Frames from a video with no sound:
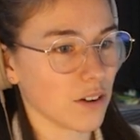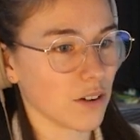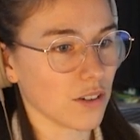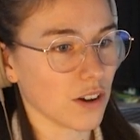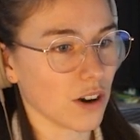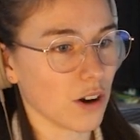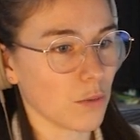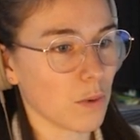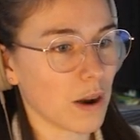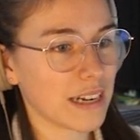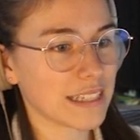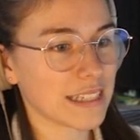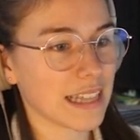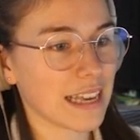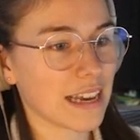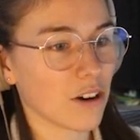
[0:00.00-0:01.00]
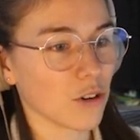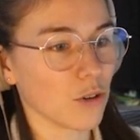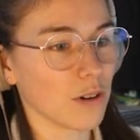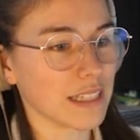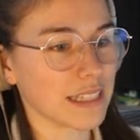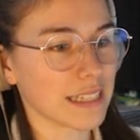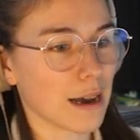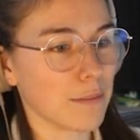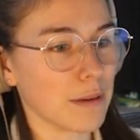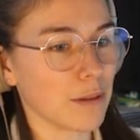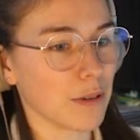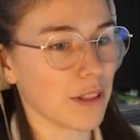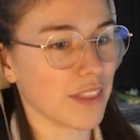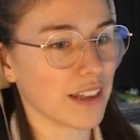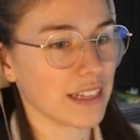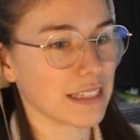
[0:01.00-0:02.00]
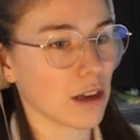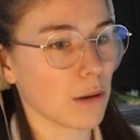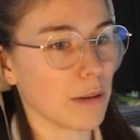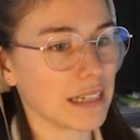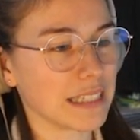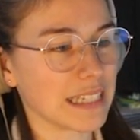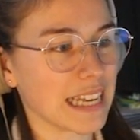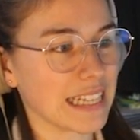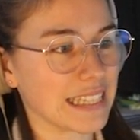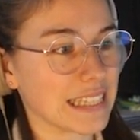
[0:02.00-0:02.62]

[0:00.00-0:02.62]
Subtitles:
Oh god, why does Leon always come in when things are about to get